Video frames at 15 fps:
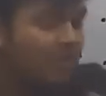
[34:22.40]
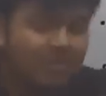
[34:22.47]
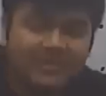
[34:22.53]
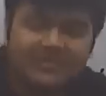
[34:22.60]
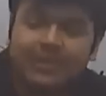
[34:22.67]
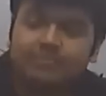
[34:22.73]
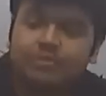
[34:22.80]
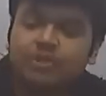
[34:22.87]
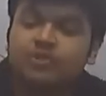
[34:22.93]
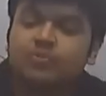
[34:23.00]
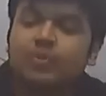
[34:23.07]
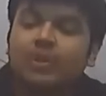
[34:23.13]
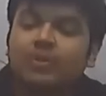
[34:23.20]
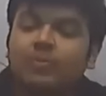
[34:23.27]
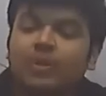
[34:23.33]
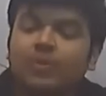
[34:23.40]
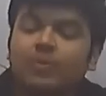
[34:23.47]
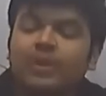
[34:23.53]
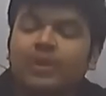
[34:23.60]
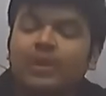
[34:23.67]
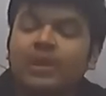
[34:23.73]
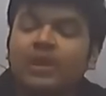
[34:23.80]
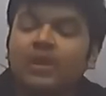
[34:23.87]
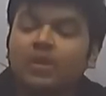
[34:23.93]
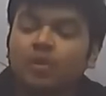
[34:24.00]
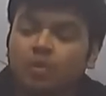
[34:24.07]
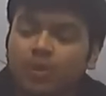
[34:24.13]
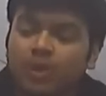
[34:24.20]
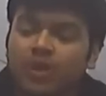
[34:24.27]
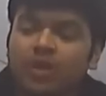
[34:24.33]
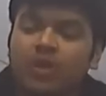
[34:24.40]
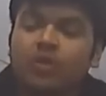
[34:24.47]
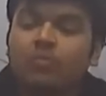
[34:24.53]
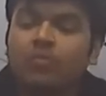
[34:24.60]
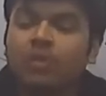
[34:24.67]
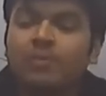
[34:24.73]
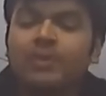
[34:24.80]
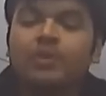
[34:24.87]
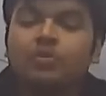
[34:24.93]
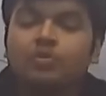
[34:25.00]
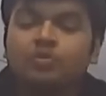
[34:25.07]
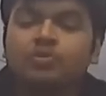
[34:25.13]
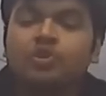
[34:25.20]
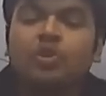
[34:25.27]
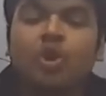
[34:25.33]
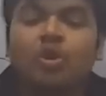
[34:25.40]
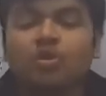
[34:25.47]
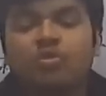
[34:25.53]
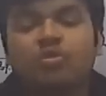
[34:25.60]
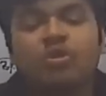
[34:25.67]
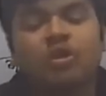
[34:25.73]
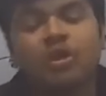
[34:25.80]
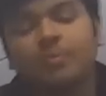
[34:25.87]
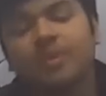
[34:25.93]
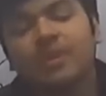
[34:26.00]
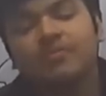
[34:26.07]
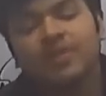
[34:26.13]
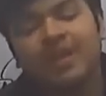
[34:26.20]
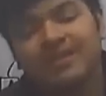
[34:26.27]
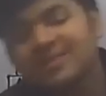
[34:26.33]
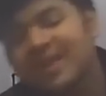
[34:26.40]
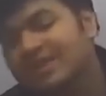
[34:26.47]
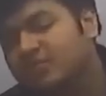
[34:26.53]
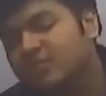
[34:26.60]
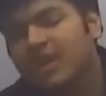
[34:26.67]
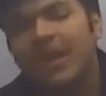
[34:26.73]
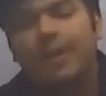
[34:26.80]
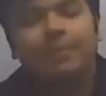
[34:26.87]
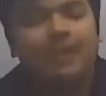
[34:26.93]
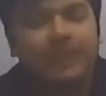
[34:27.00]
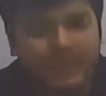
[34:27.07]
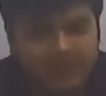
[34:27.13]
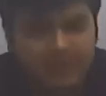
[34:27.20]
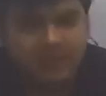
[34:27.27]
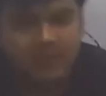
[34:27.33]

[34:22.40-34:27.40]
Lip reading: exceptions will be included, will be used in order to determine if there is extra capital needed?